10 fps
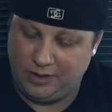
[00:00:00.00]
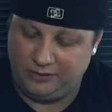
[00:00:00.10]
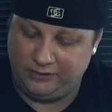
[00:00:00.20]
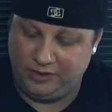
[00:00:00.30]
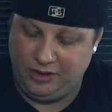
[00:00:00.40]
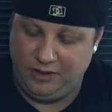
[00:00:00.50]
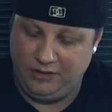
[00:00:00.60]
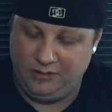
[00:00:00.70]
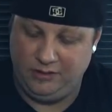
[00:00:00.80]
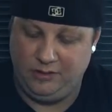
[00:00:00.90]
SD.
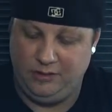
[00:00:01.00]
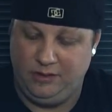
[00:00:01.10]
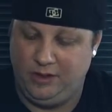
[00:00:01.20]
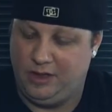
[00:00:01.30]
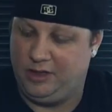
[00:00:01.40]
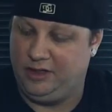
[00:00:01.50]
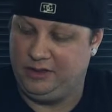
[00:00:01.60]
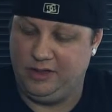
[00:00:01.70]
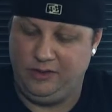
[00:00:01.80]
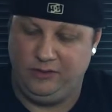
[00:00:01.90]
And I
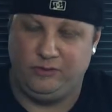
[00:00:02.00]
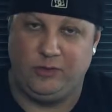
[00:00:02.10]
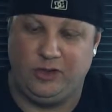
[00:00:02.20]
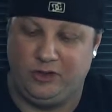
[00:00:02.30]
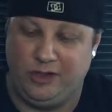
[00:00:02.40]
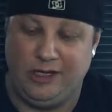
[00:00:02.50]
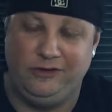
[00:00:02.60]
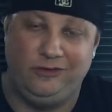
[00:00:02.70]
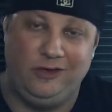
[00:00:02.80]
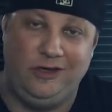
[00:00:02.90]
think they use regular
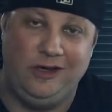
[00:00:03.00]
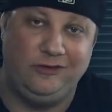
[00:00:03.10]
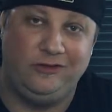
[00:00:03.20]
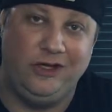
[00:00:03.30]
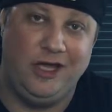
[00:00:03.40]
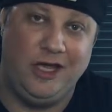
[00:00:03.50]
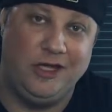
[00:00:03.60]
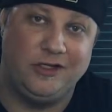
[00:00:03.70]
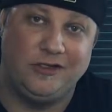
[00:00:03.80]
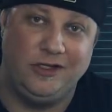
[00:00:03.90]
SD,
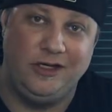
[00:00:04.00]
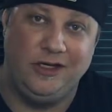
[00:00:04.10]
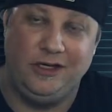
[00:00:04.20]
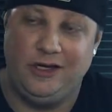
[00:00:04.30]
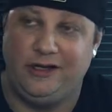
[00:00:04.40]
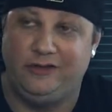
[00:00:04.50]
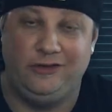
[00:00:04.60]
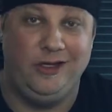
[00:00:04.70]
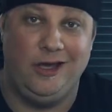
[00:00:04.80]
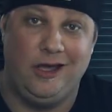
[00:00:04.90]
SDHC,
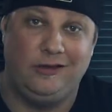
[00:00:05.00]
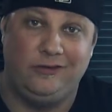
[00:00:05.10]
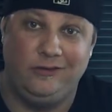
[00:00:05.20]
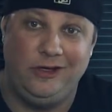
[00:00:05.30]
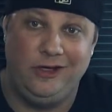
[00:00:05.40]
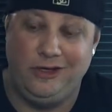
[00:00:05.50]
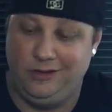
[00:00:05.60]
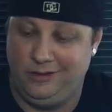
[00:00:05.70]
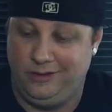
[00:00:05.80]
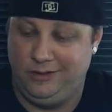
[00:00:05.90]

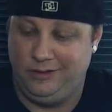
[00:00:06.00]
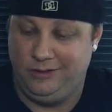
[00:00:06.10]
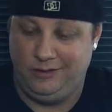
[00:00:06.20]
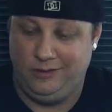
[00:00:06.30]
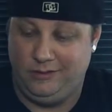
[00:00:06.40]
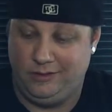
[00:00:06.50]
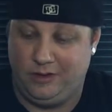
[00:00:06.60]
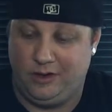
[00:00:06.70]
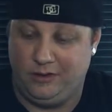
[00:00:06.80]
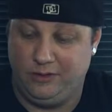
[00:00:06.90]
SDXC,
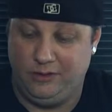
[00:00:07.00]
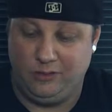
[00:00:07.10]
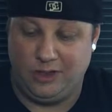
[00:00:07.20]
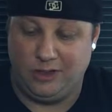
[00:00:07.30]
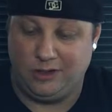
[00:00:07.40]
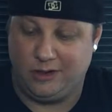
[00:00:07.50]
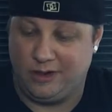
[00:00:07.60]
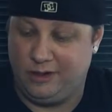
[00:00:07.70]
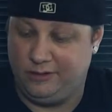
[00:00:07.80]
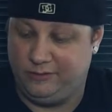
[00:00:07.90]
all the new current
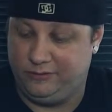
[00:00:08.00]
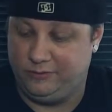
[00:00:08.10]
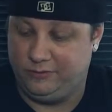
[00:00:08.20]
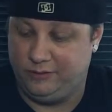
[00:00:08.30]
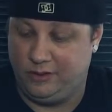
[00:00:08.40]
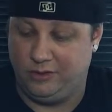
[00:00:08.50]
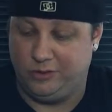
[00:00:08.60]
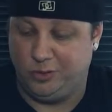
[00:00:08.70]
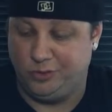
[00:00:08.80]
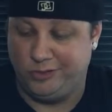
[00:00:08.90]
cards, all the
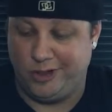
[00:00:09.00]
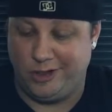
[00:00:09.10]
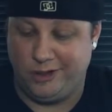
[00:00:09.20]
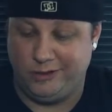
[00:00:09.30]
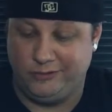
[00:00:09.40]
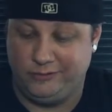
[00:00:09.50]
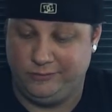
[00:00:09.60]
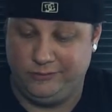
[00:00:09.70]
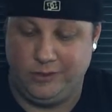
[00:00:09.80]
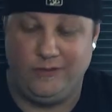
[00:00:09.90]
old cards,
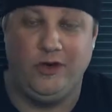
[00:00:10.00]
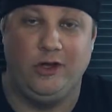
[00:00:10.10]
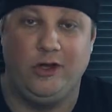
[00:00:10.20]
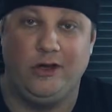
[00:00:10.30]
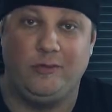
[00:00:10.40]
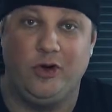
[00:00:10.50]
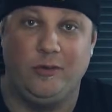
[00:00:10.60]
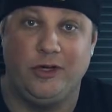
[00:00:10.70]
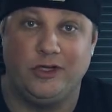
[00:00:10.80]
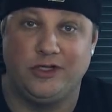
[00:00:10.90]
whatever you got
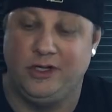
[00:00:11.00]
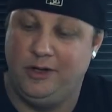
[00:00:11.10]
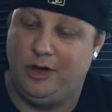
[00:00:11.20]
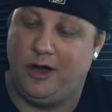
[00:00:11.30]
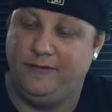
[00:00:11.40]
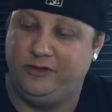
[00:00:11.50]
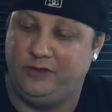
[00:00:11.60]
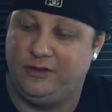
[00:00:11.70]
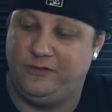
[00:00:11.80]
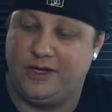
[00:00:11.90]
pretty much.
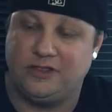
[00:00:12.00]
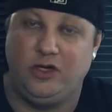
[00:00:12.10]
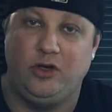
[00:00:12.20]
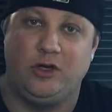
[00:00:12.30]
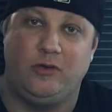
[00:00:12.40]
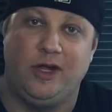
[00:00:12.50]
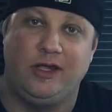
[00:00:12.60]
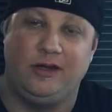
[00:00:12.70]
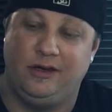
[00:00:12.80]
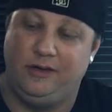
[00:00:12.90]
Obviously, the faster you can
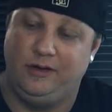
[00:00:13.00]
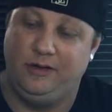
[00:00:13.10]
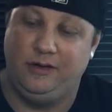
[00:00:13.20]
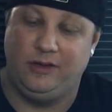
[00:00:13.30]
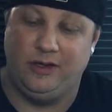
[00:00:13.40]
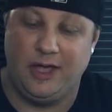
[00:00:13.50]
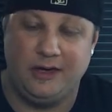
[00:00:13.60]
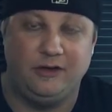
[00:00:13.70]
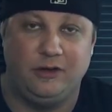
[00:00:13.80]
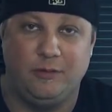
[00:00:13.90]
write, they'll
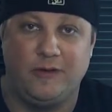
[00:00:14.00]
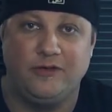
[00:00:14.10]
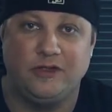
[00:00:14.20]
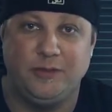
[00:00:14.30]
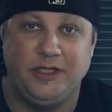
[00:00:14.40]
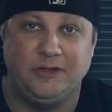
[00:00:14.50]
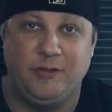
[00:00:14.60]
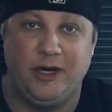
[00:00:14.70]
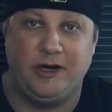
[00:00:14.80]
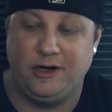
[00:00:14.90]
handle the buffer speeds
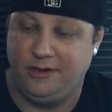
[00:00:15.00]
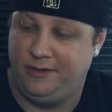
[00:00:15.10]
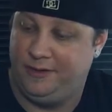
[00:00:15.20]
better